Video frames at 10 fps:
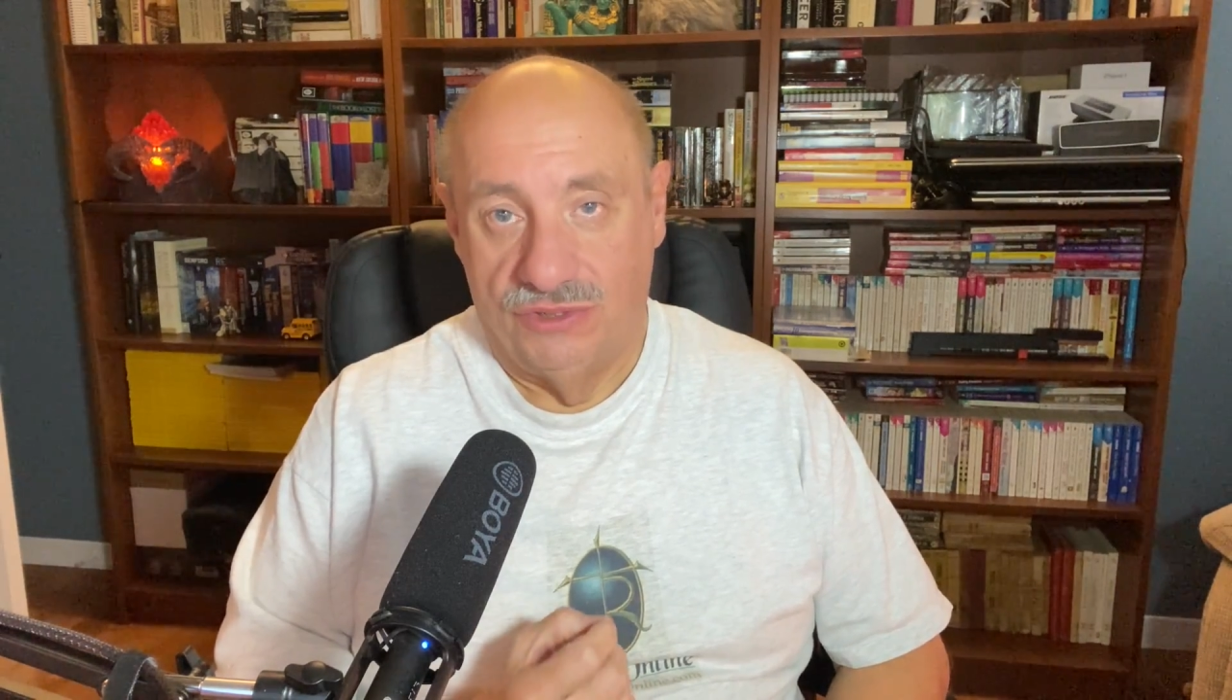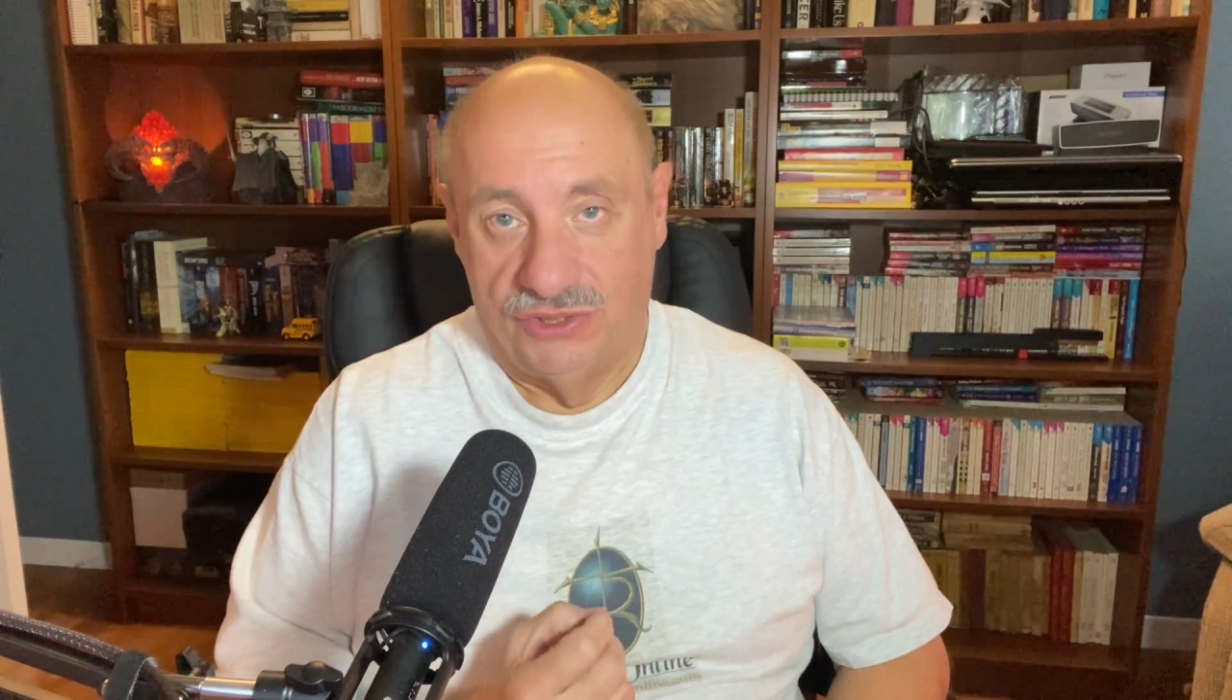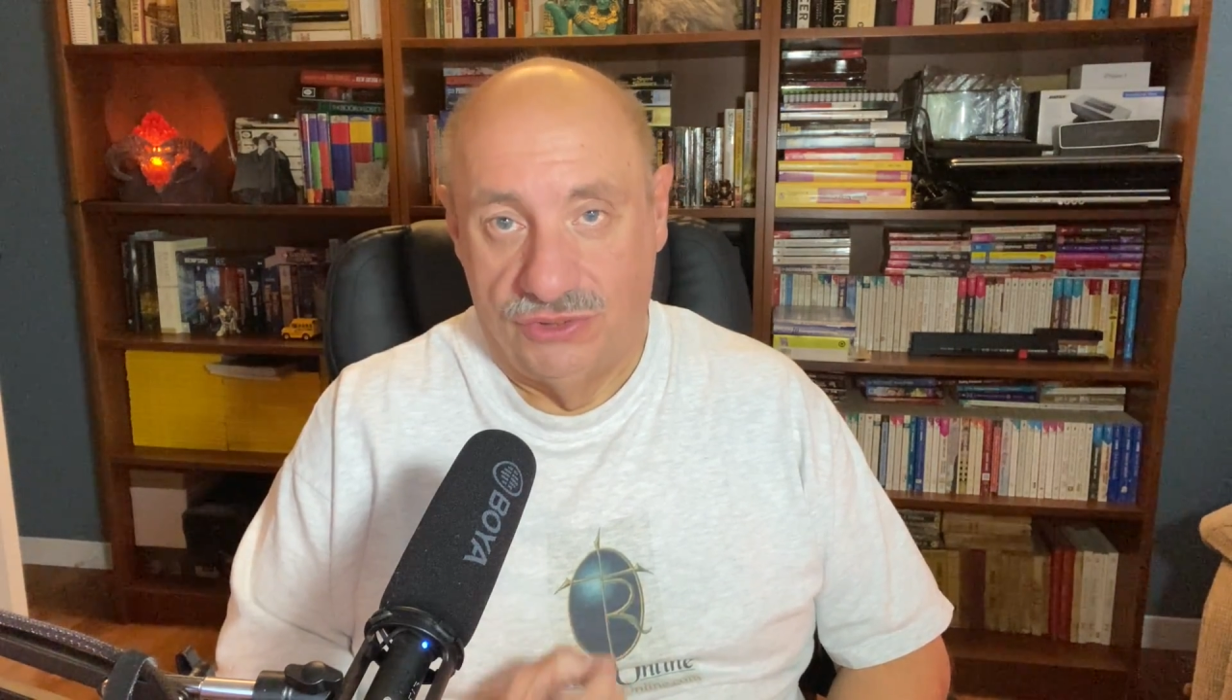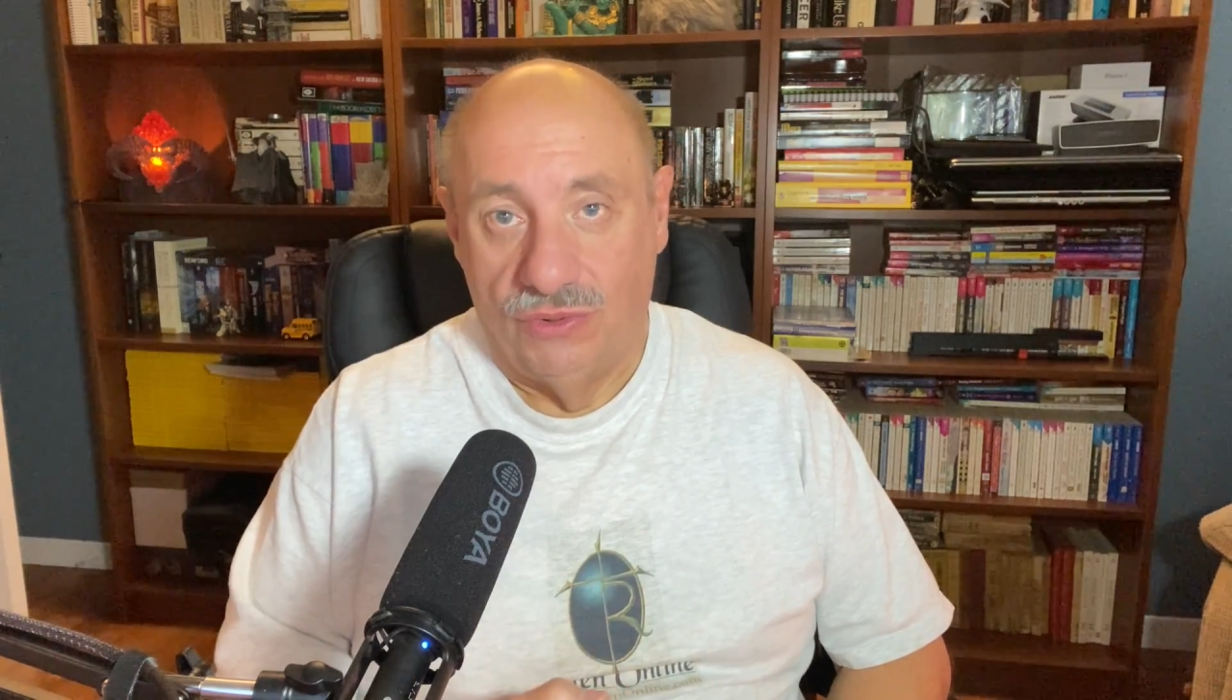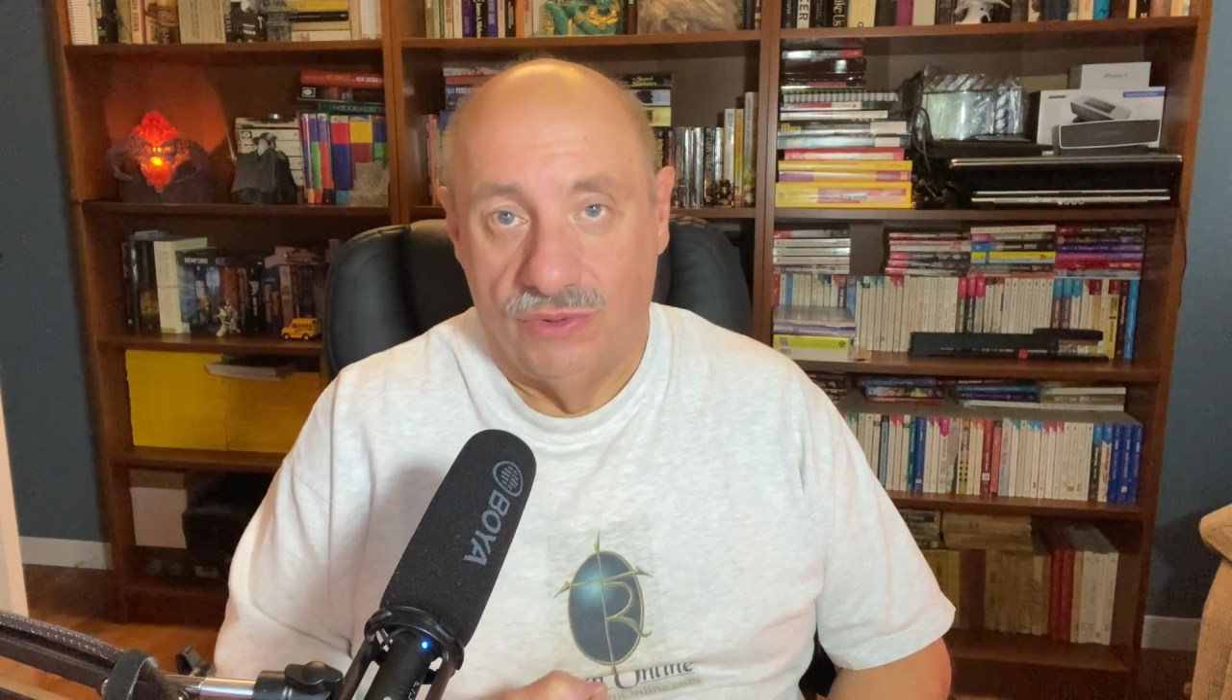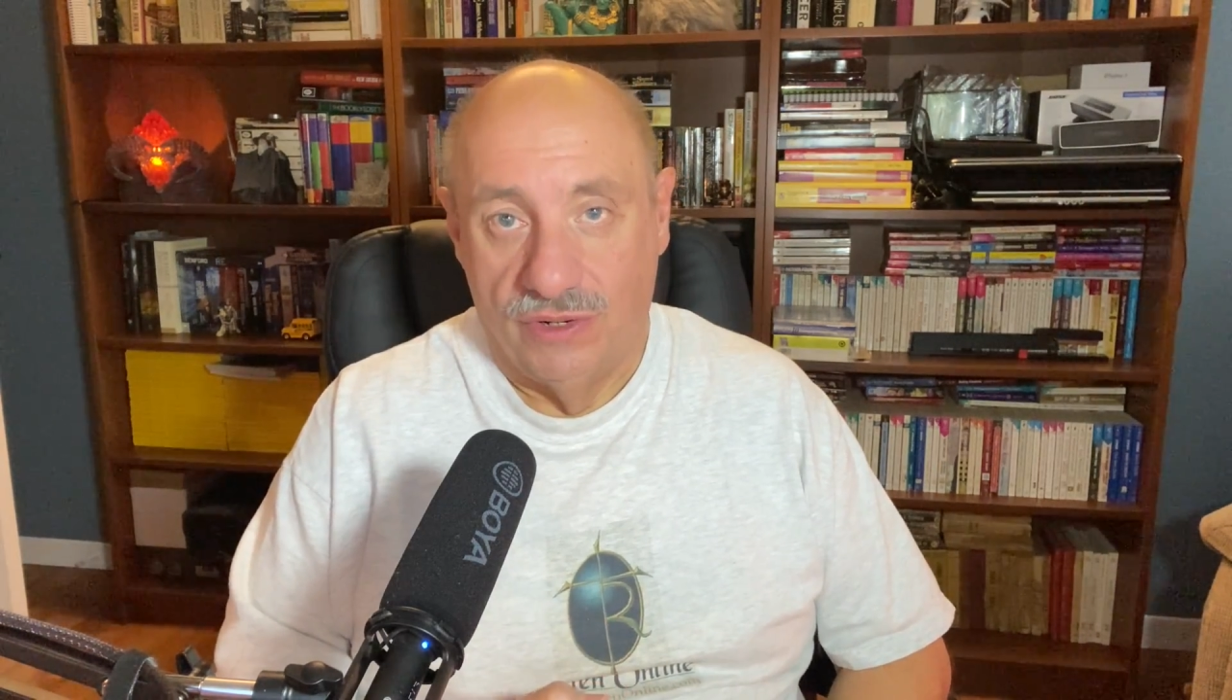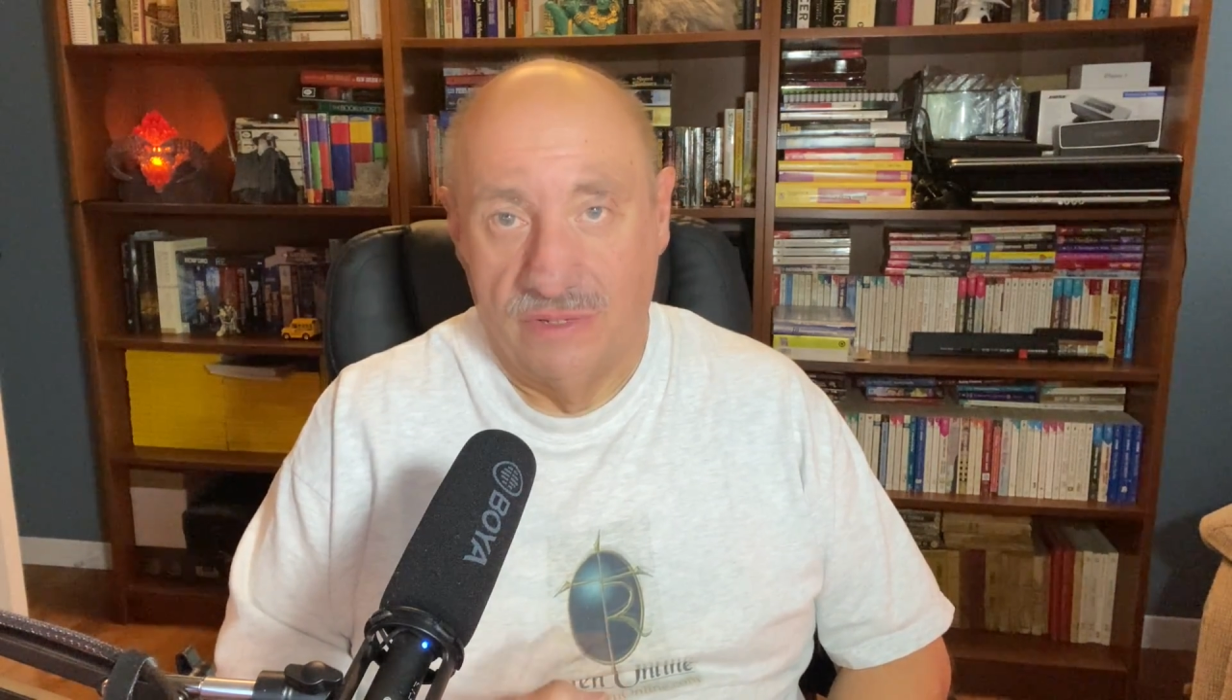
sword